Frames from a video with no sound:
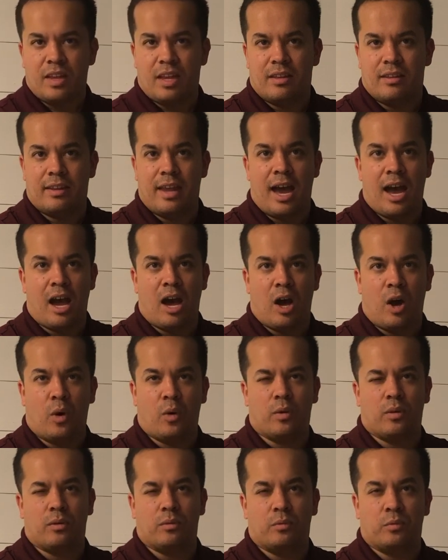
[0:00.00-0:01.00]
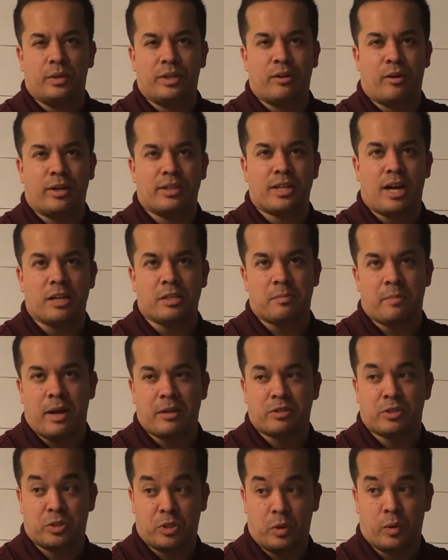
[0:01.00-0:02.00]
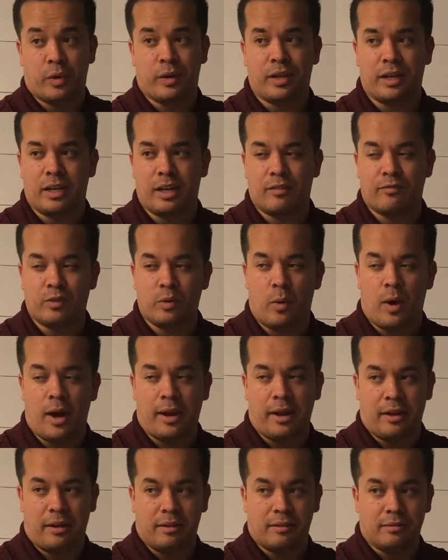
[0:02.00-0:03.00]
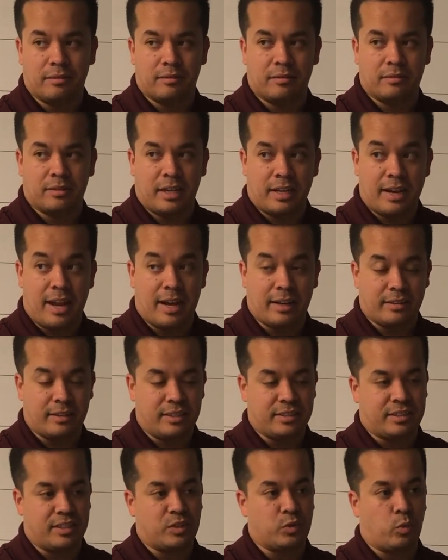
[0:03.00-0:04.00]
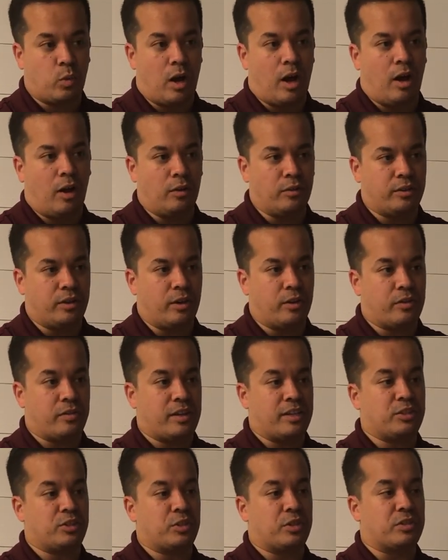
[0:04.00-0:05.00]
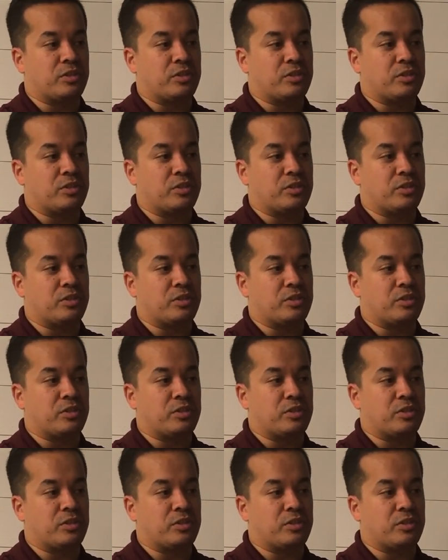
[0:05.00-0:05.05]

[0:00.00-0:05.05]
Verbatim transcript: Now, we already talked about stewarding. If you want to connect this as well, you know, the things you can